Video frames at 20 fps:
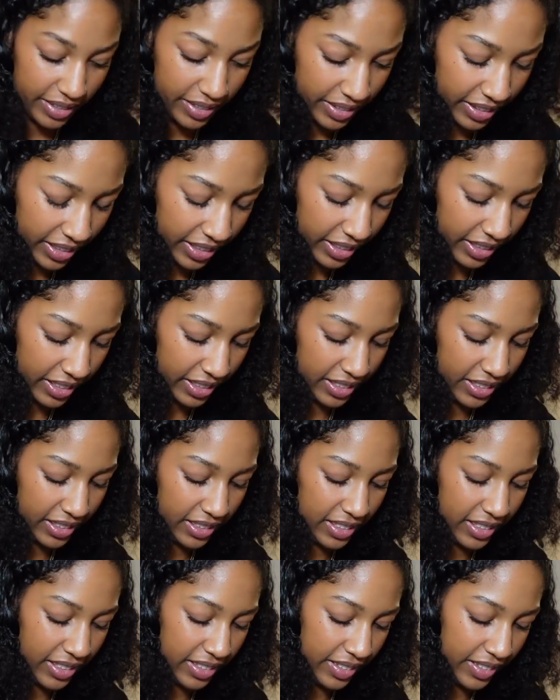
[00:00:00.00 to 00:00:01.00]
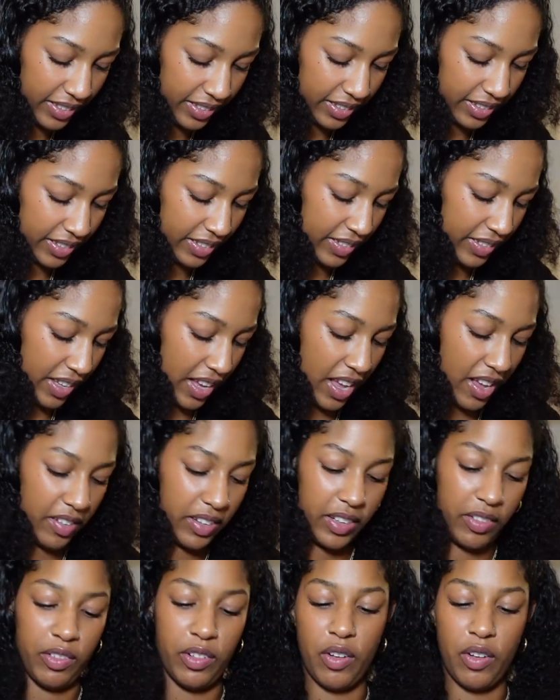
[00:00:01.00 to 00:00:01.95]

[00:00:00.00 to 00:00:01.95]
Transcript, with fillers: Look at this. I don't even